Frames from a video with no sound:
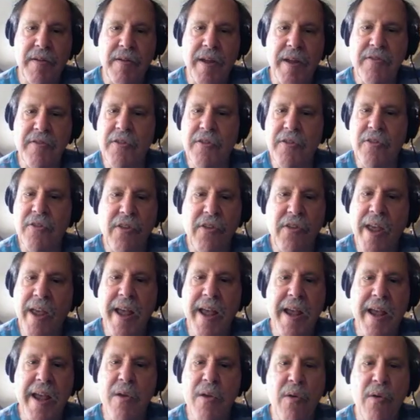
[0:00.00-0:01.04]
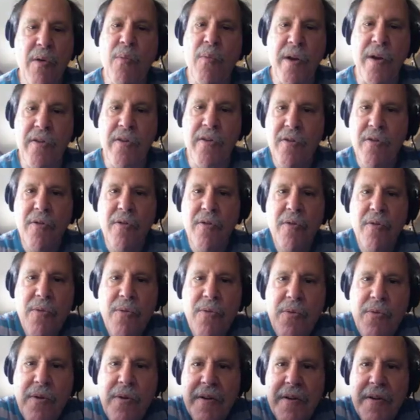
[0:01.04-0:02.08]
to say, when
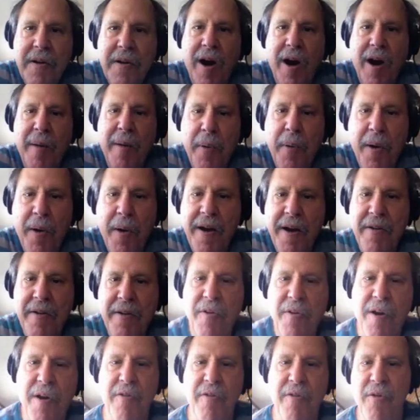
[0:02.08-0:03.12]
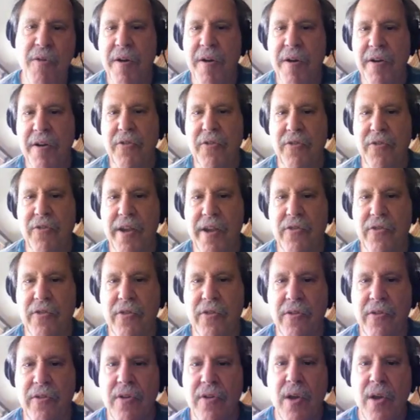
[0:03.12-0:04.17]
you are part of our
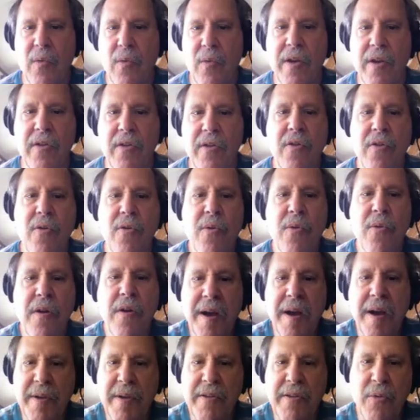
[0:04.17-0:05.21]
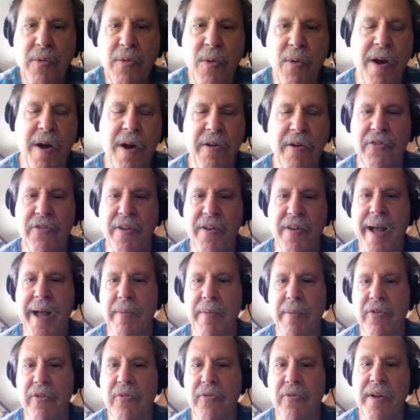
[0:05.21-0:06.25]
organization, when you come into our
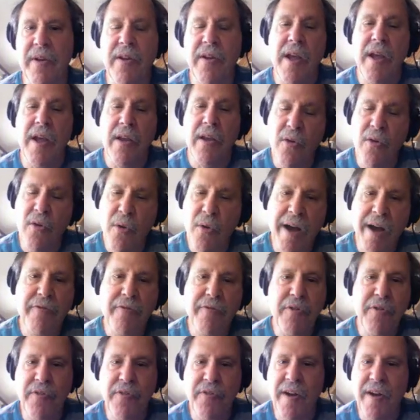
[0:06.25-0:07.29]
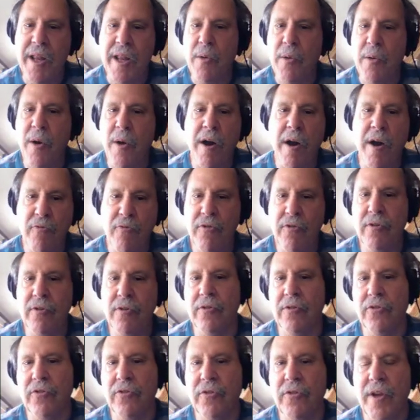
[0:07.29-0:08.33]
establishment, you have to follow our
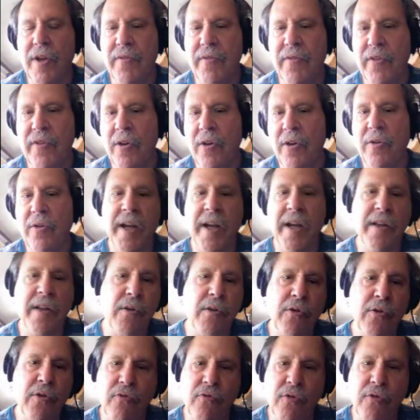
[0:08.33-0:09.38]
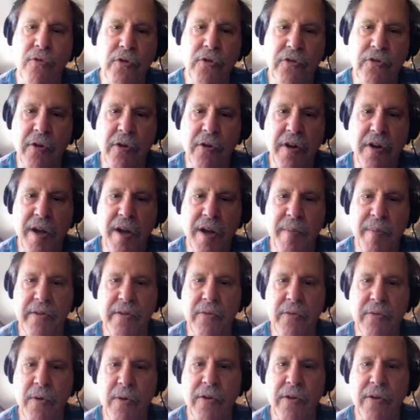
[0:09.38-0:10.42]
rules. And if you don't like those rules, don't come
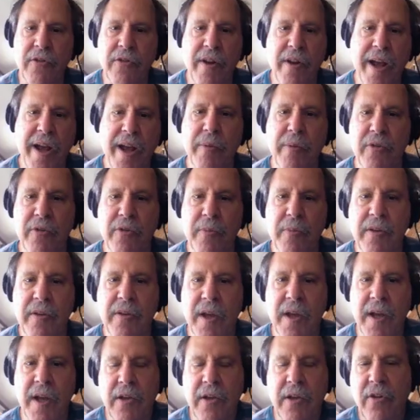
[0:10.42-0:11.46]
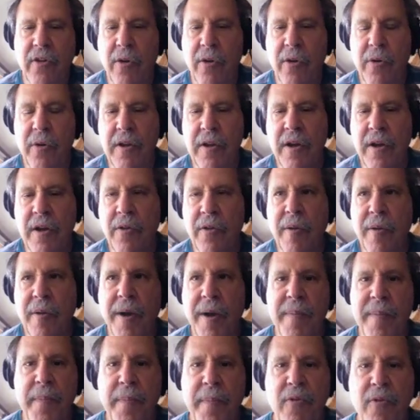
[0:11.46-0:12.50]
into our establishment. So, there
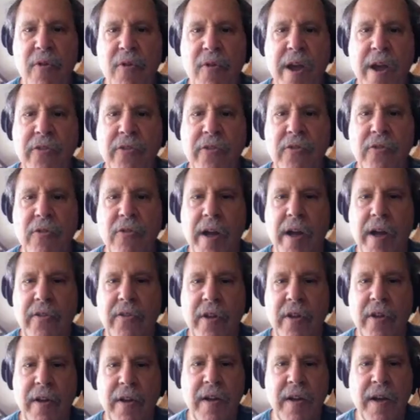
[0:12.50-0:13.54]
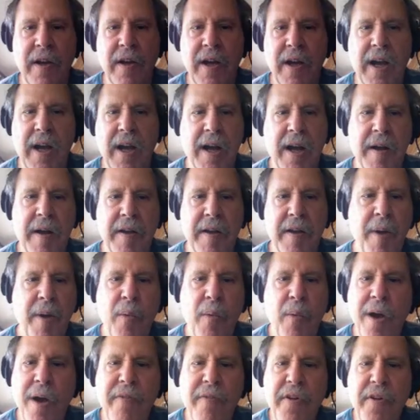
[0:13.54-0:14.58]
might be a restaurant. My
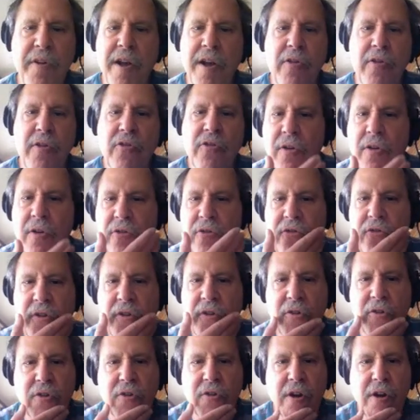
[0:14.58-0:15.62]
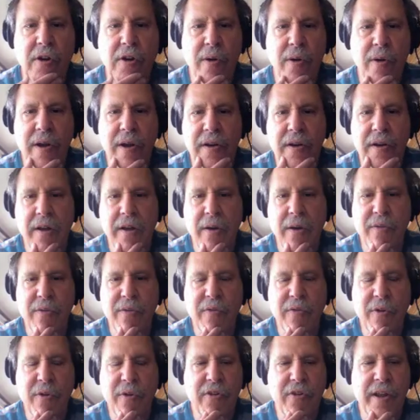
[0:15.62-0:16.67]
wife and I used to notice years ago when we
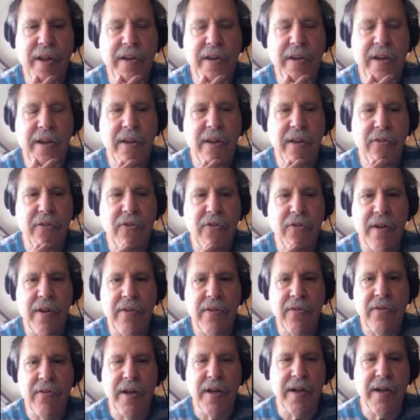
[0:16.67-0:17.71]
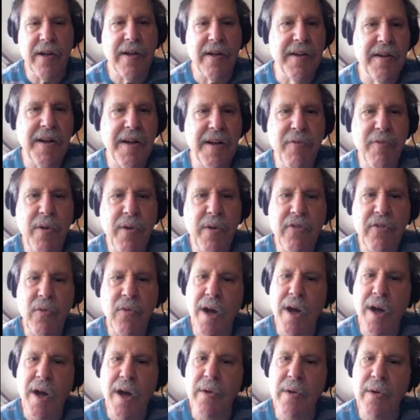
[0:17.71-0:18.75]
first had kids that every once in a
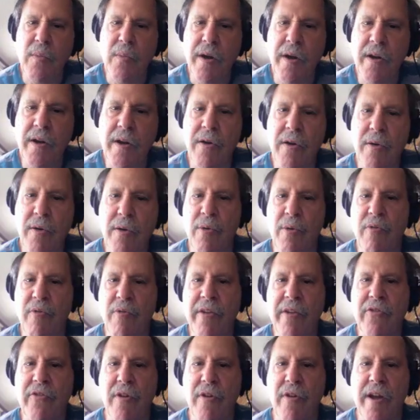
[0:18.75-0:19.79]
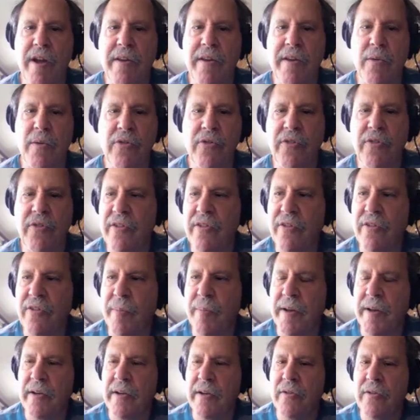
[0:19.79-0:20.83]
while we'd want to go to a restaurant and it would say
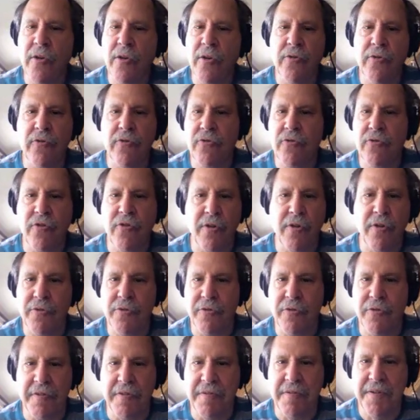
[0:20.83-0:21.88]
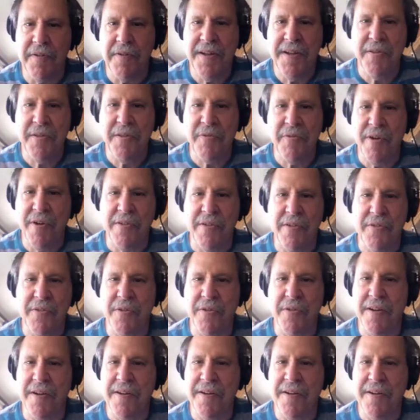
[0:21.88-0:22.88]
something like, no children in the restaurant.